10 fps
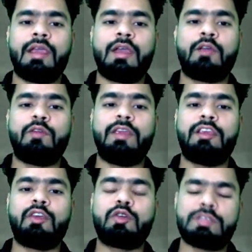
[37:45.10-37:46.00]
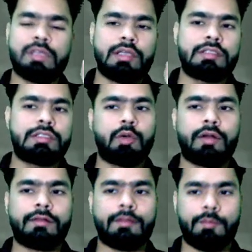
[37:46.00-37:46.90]
we use
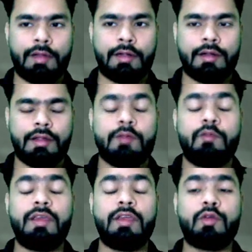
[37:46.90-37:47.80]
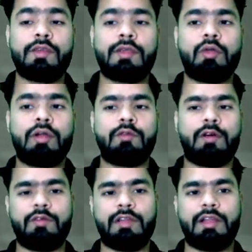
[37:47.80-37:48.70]
singular subject. We use singular
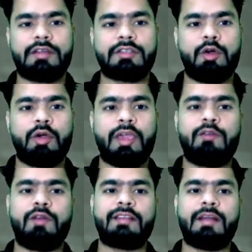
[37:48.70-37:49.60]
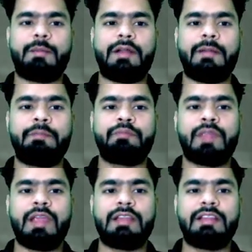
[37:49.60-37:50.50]
verb with it. Okay. For example,
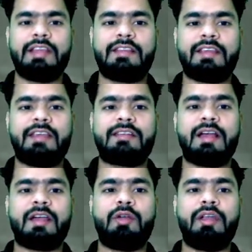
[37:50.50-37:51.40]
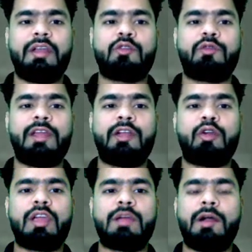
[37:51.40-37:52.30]
this is a good news. We are
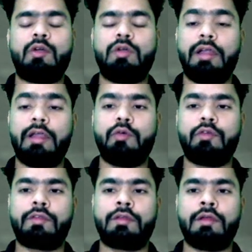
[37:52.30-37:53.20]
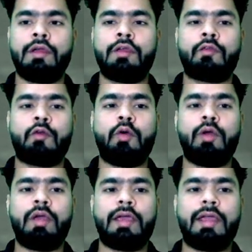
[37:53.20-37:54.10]
talking about news.
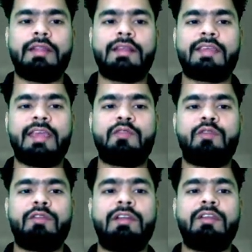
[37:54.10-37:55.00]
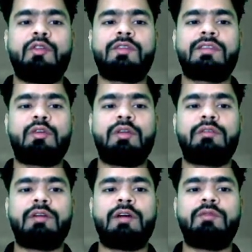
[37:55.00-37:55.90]
So in this case, we will use singular
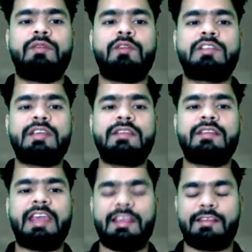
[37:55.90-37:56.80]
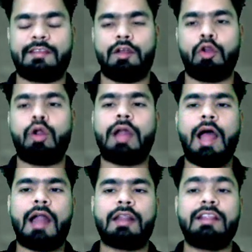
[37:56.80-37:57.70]
verb, which is not
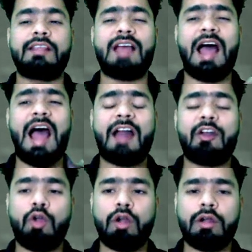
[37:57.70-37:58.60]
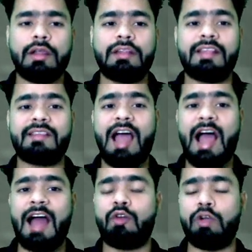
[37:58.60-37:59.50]
are. This
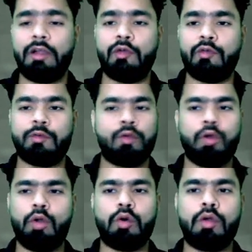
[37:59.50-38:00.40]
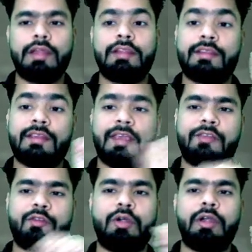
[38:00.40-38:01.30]
are good news. No, this
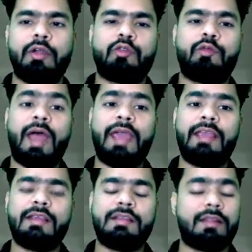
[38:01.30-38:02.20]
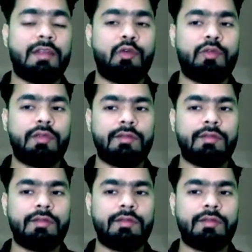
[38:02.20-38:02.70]
is good news. Why? The news is